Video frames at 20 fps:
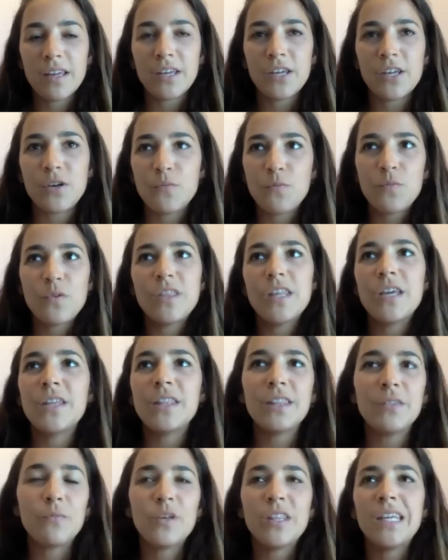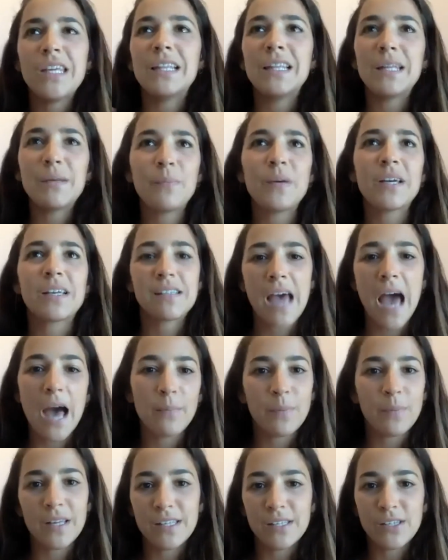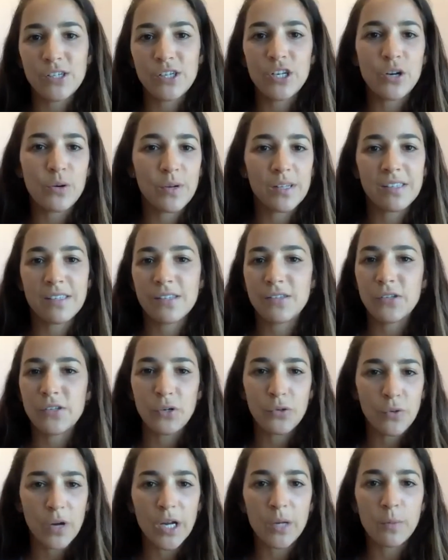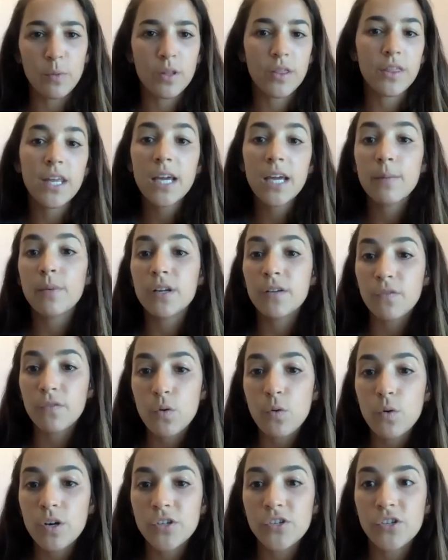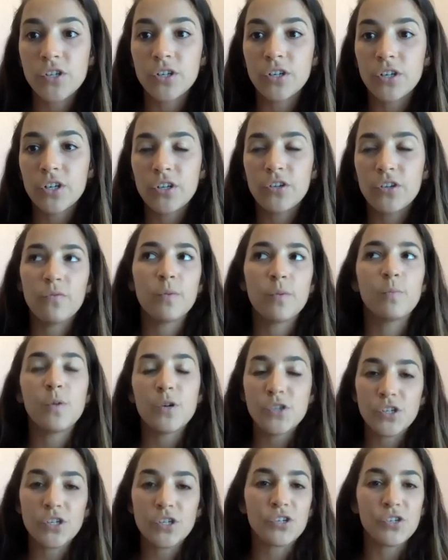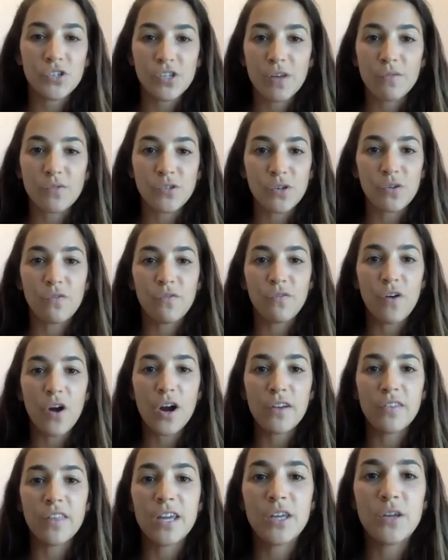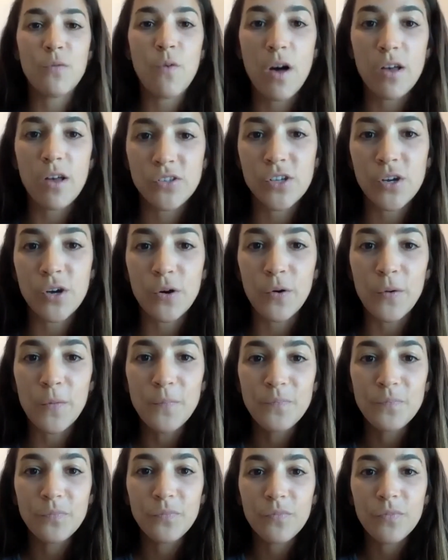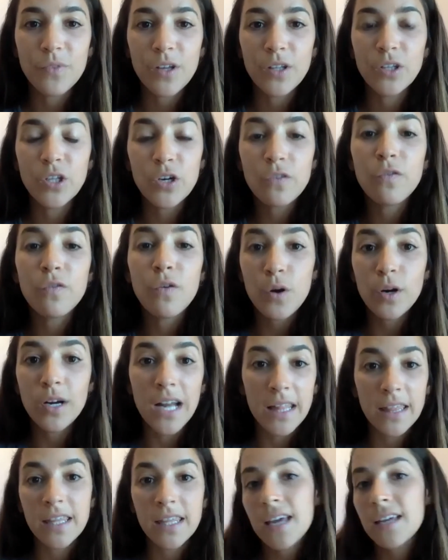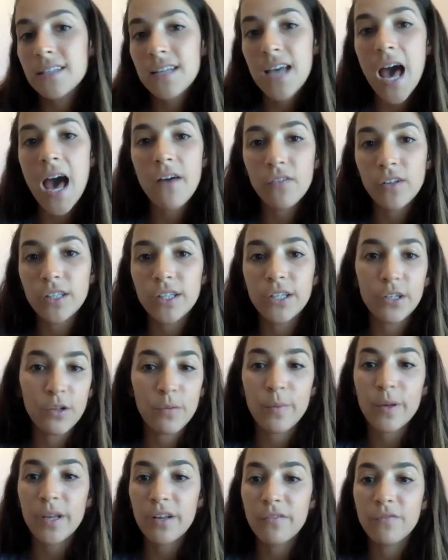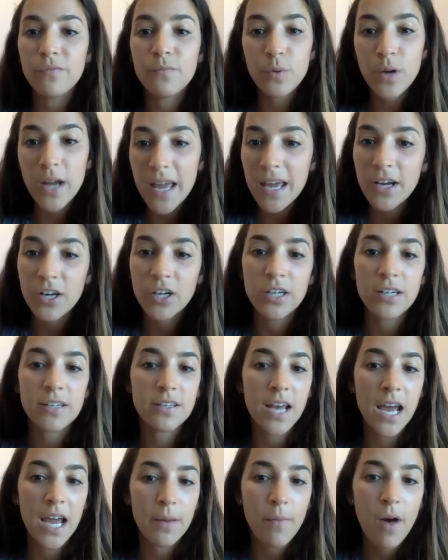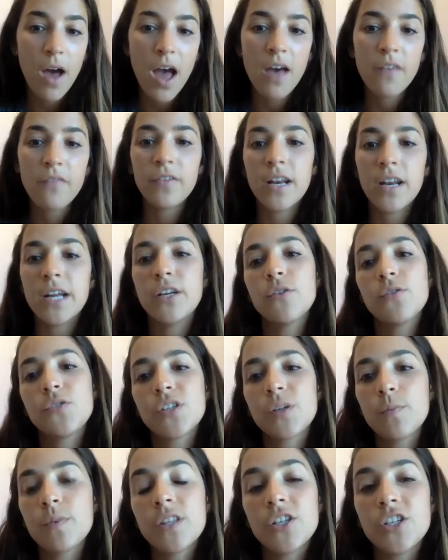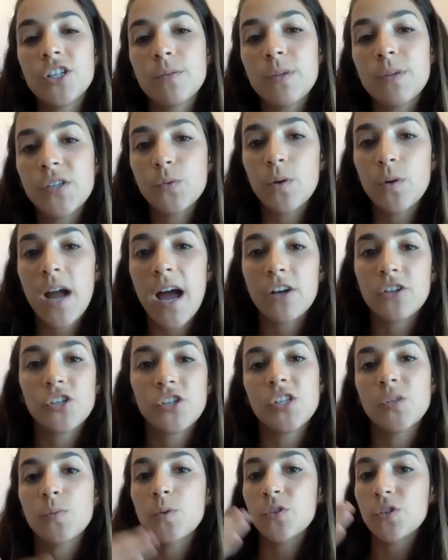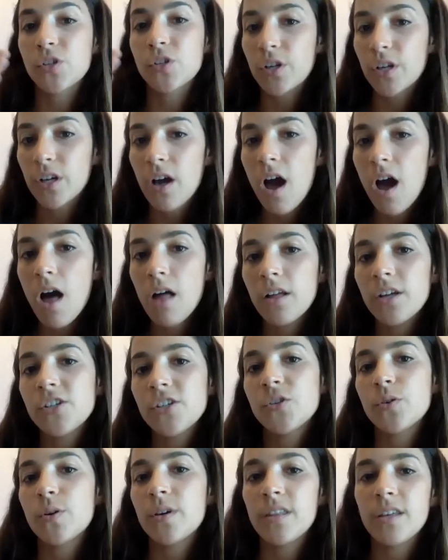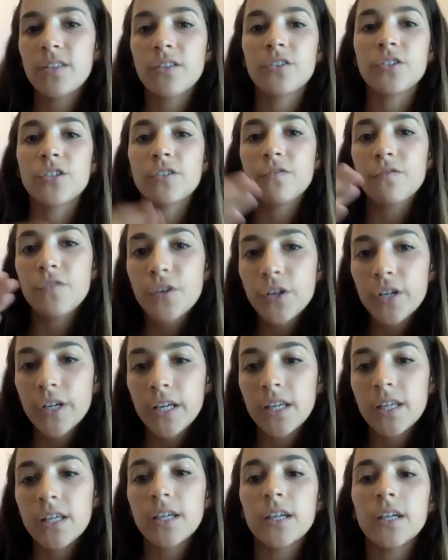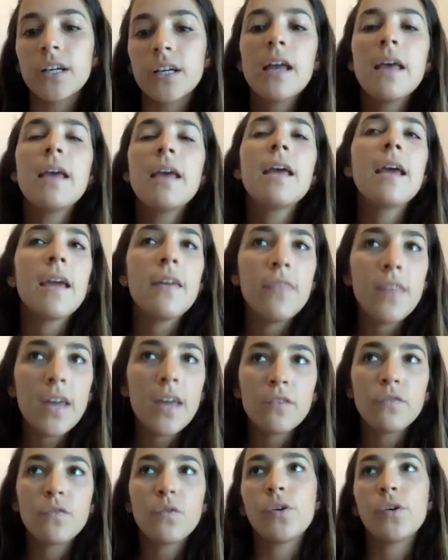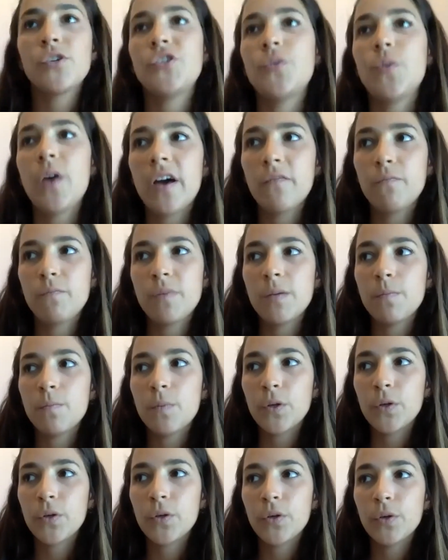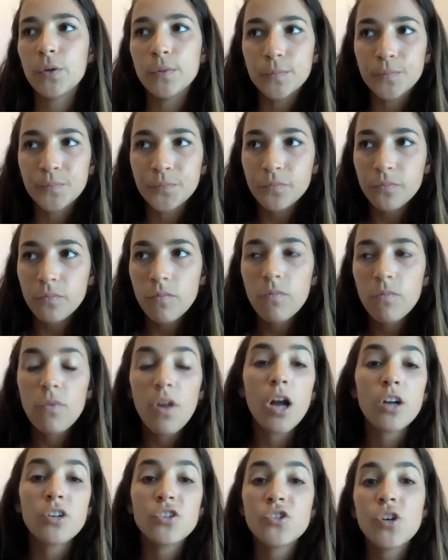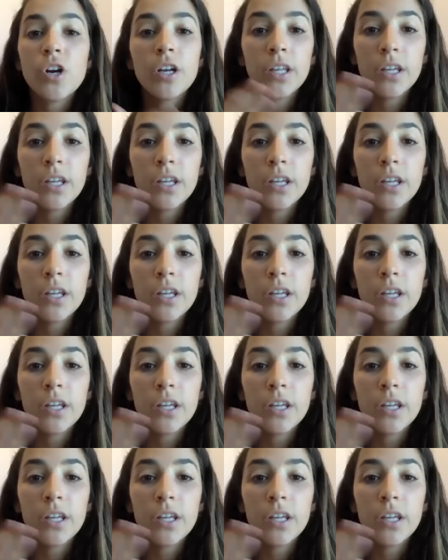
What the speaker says: when the Olympics happens, it's this incredible thing. But of course, you've been pushing yourself so far that you also look forward at the end to have a little bit of break or a time off. And I know some of the gymnasts were actually supposed to go to college, so I think they're deferring a year. And then, of course, you have people who are struggling